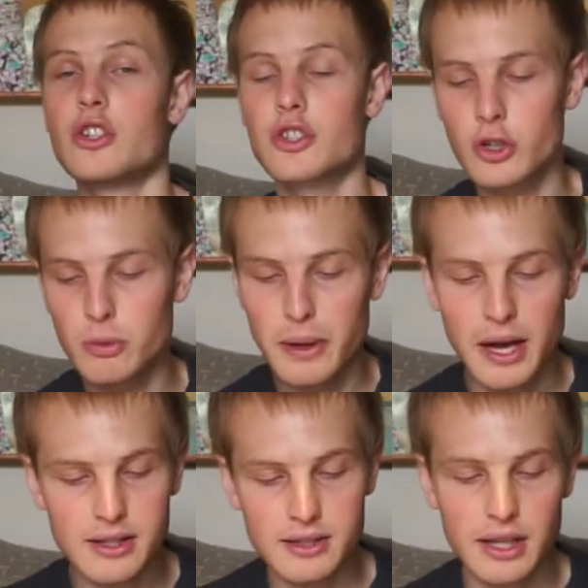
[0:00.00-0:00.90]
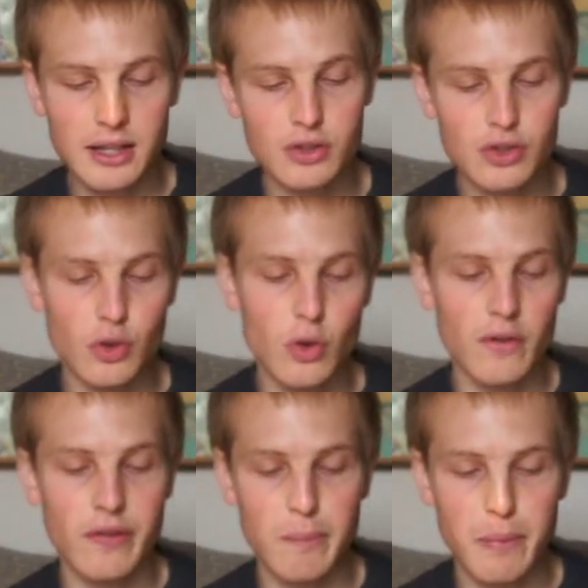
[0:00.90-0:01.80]
two pairs in store
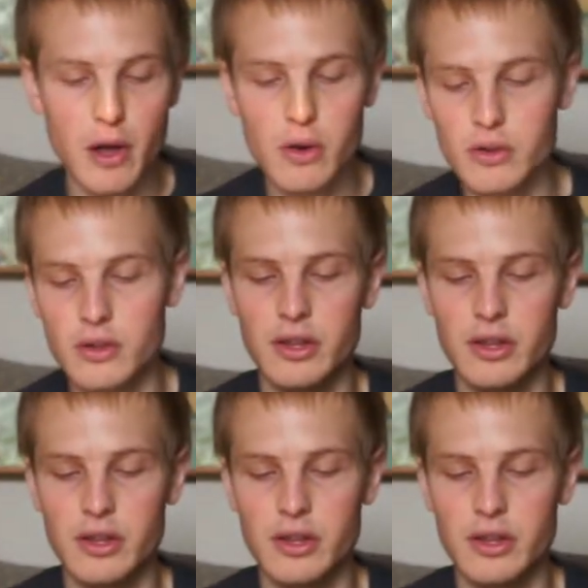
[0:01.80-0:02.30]
of the bone.